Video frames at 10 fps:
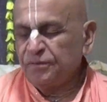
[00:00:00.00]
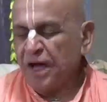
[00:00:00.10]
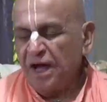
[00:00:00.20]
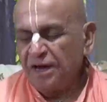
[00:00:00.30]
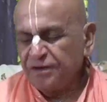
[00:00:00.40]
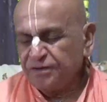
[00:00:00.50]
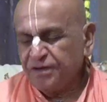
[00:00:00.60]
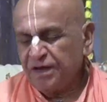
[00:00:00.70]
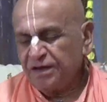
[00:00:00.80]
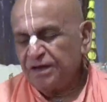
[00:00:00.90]
Dal is
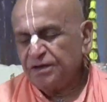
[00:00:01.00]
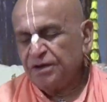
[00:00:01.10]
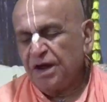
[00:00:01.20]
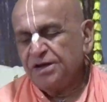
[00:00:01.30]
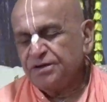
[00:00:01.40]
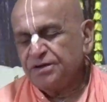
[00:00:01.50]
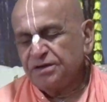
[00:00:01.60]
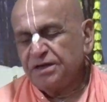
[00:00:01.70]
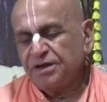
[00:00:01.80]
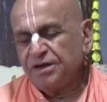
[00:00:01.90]
there, then rice,
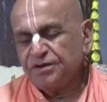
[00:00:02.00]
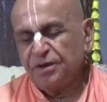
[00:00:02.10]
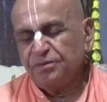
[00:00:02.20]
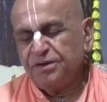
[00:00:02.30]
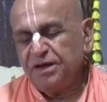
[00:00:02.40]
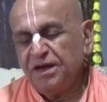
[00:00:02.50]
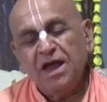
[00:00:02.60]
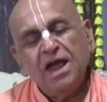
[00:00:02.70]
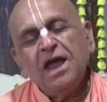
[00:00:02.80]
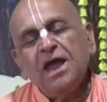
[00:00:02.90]
then sabji.
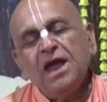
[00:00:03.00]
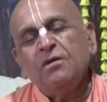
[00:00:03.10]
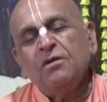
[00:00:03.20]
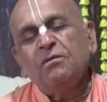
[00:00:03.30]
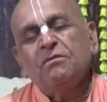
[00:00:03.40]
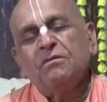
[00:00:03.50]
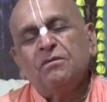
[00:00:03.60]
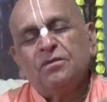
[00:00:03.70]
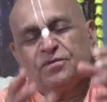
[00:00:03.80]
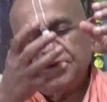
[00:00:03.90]
In
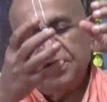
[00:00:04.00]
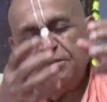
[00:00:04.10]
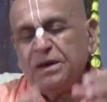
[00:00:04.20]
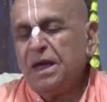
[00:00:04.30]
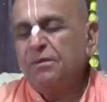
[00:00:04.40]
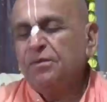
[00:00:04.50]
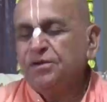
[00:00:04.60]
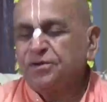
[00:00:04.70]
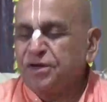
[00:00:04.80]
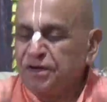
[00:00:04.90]
same time
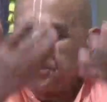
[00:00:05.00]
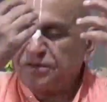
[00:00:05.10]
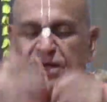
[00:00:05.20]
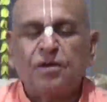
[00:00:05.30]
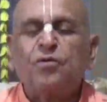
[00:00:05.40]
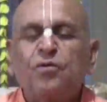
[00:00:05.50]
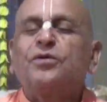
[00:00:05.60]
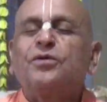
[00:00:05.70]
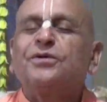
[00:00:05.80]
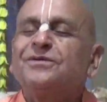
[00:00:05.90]
these things are
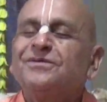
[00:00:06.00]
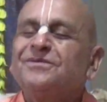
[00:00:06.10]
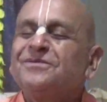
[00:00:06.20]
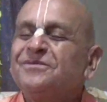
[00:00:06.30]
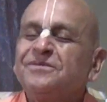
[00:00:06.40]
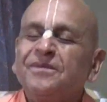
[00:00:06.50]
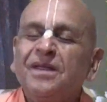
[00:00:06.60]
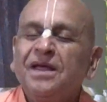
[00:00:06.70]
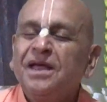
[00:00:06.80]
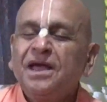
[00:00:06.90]
cooked.
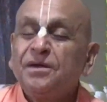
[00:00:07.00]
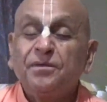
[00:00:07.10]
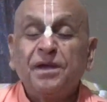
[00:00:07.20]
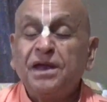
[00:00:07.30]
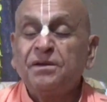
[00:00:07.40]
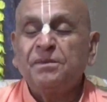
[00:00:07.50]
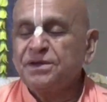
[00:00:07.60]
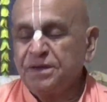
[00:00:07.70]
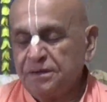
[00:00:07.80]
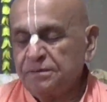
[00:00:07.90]
Very
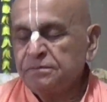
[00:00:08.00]
amazing.